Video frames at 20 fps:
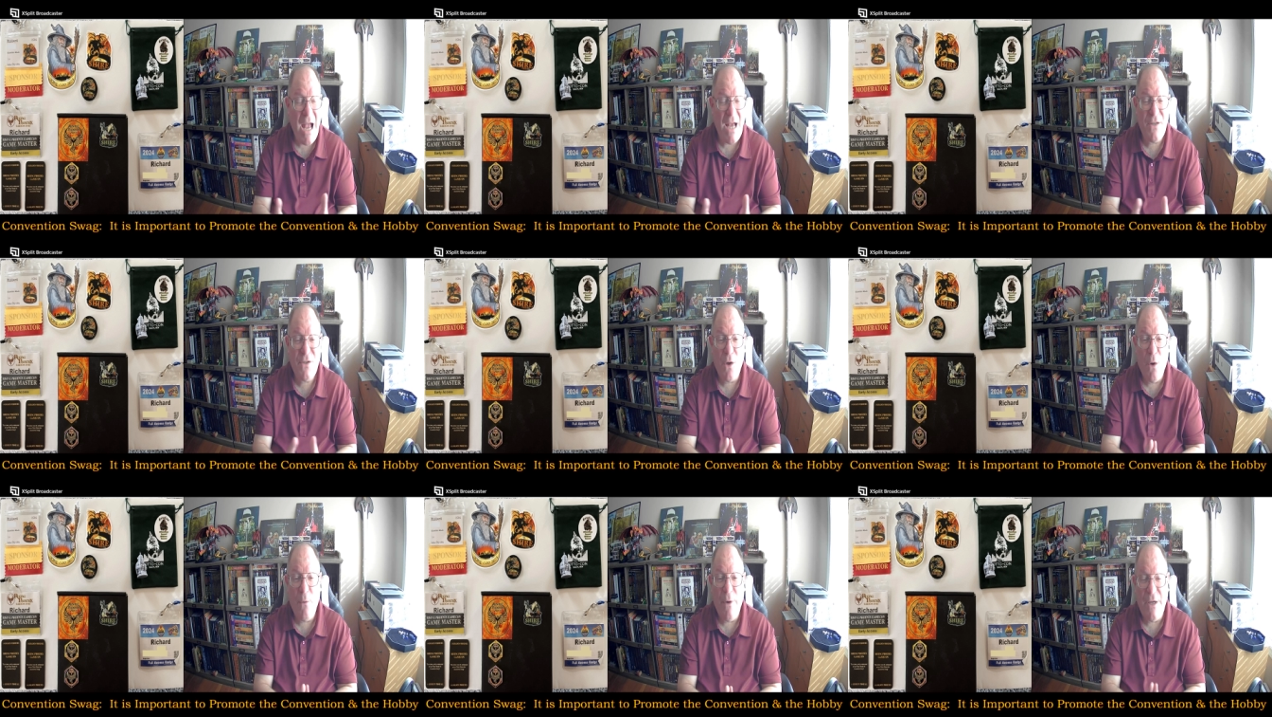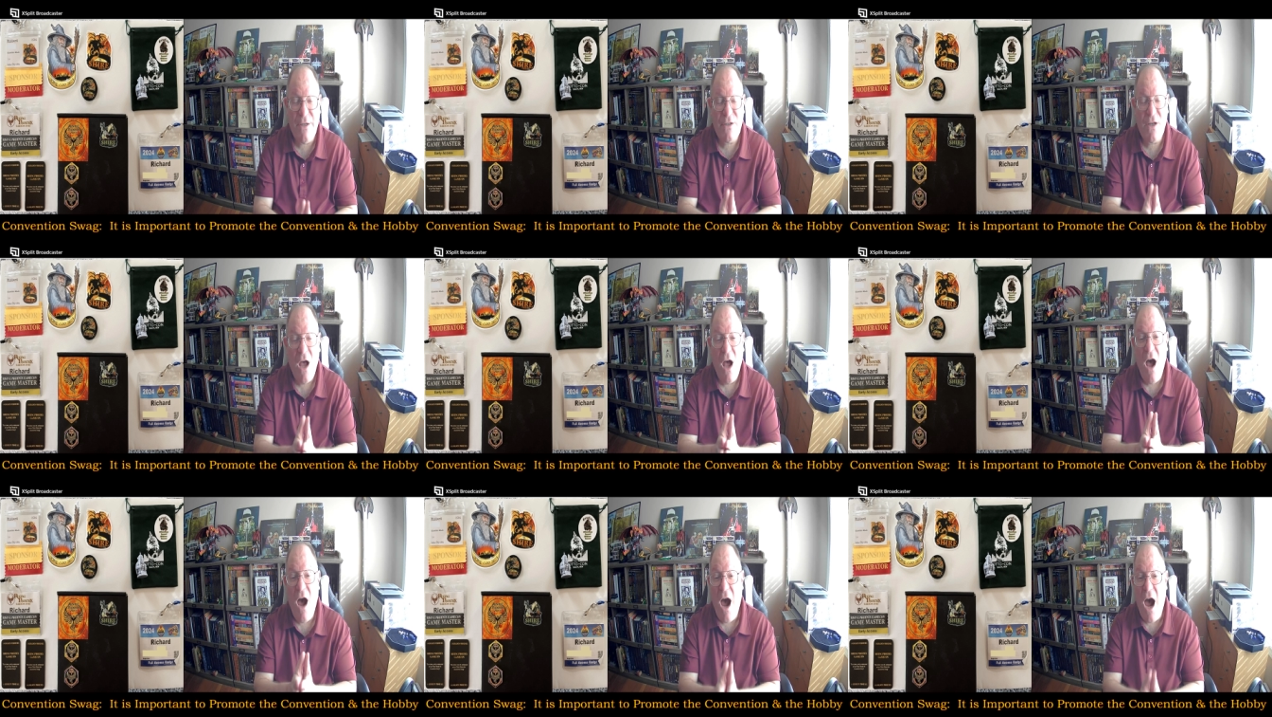always,
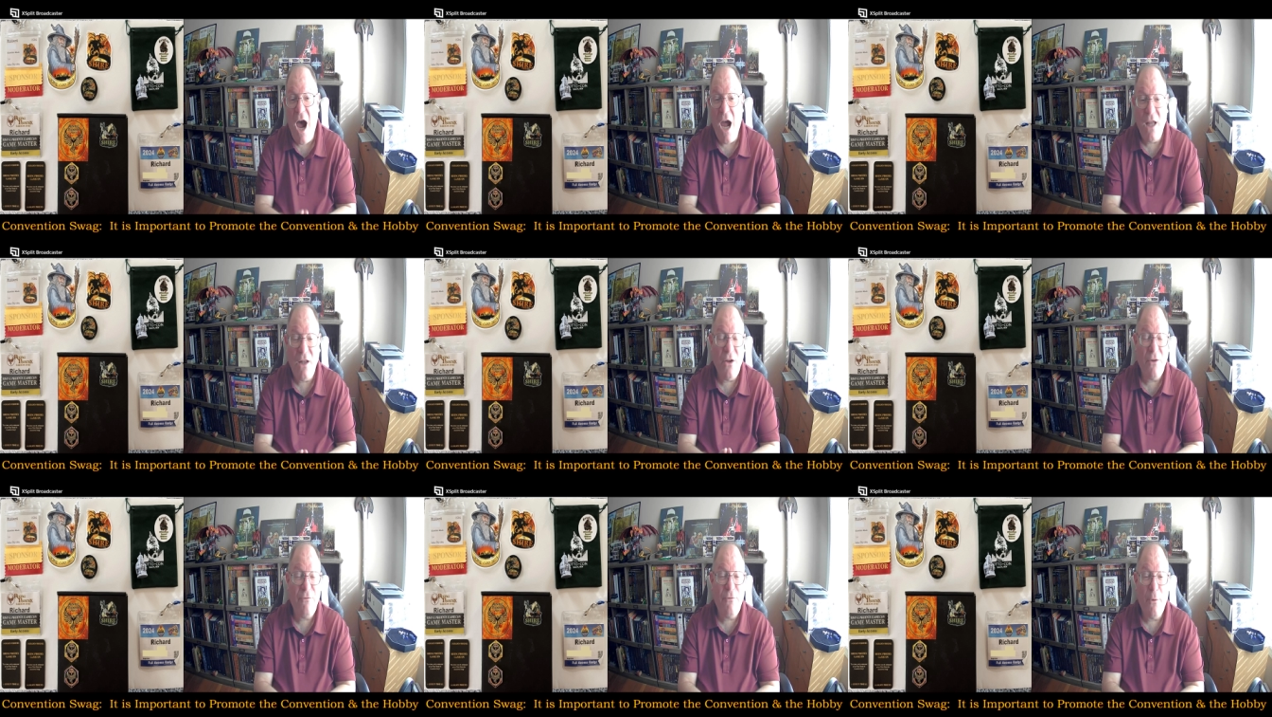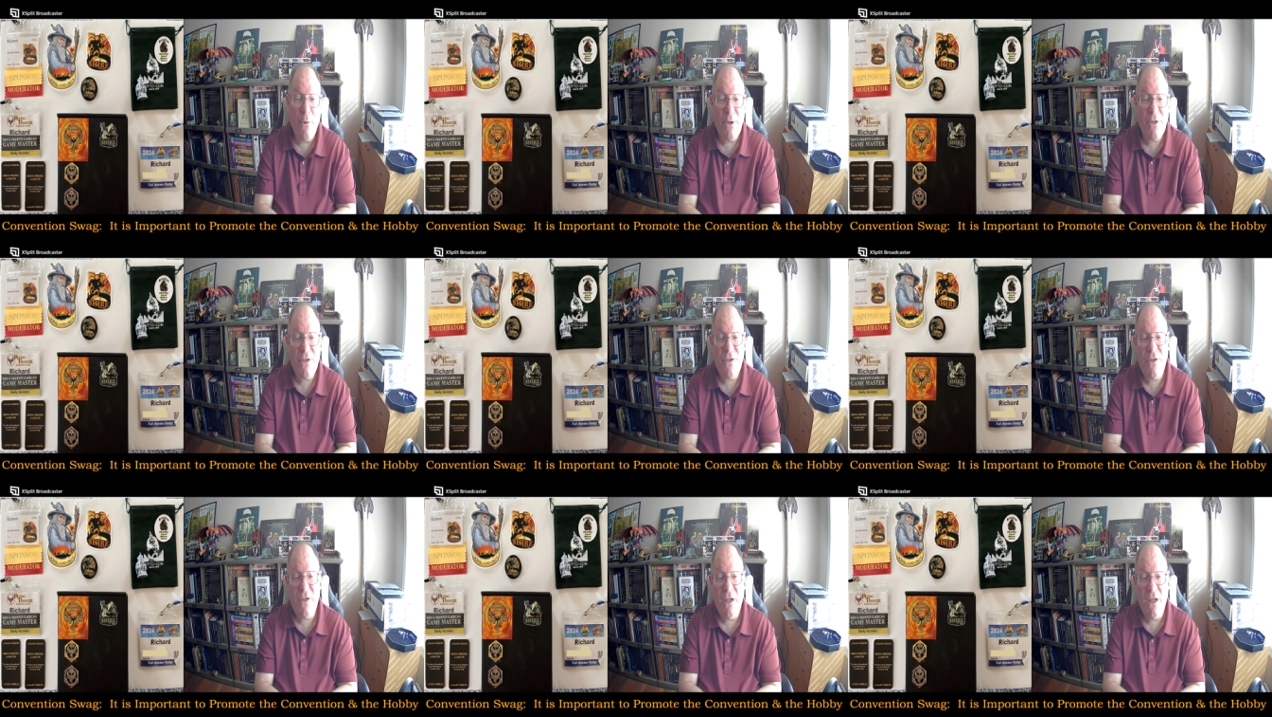I look forward to
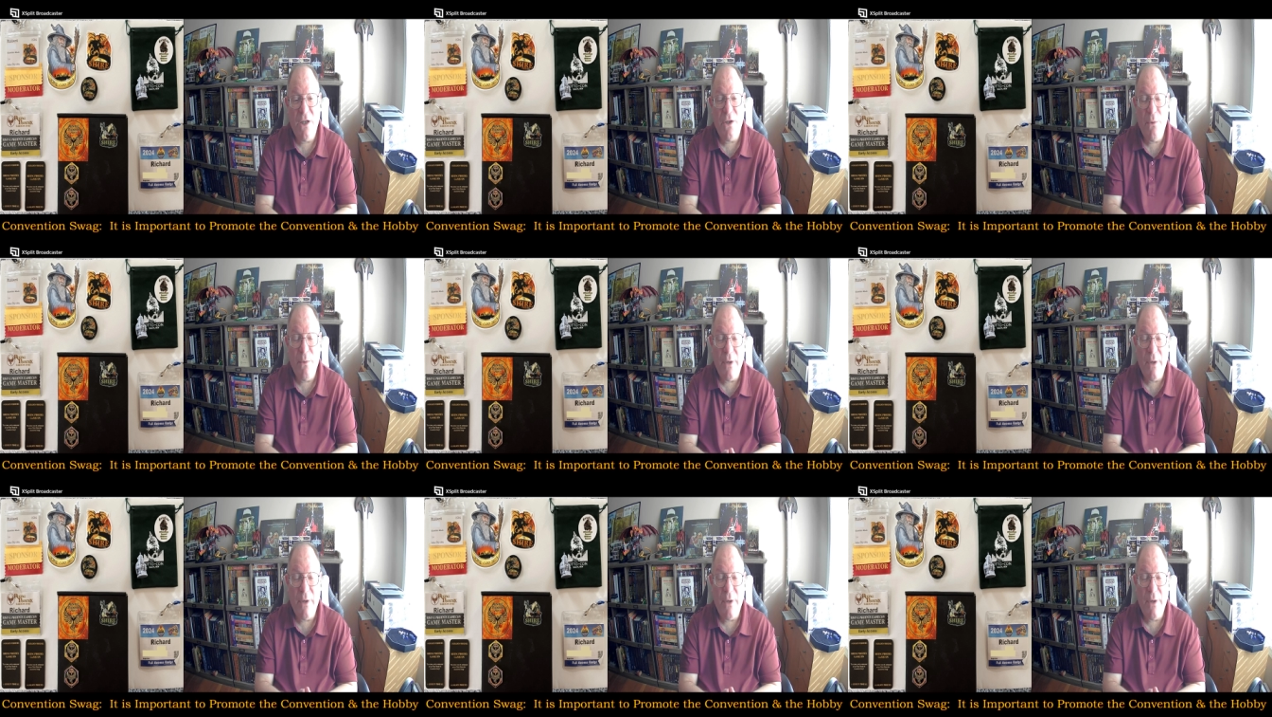seeing you on a